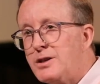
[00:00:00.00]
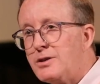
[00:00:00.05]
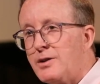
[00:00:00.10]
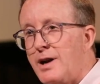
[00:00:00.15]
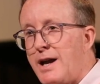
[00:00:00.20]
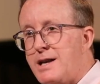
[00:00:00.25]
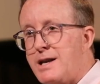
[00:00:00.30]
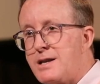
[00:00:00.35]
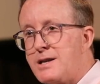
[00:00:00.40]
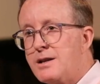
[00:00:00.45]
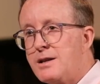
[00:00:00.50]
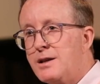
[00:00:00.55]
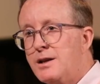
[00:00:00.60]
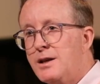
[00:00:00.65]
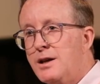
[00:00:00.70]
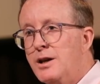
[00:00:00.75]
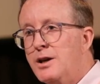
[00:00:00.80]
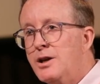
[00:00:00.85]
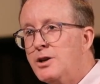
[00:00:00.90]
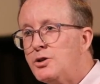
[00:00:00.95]
in
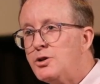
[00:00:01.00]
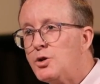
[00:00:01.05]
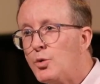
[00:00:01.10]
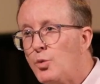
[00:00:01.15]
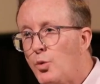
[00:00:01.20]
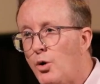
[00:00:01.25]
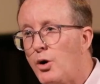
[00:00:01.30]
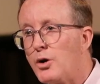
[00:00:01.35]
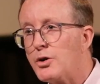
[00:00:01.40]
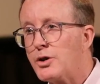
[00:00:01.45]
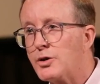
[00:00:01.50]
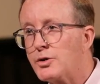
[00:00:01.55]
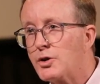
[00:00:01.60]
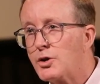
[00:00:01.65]
to what the,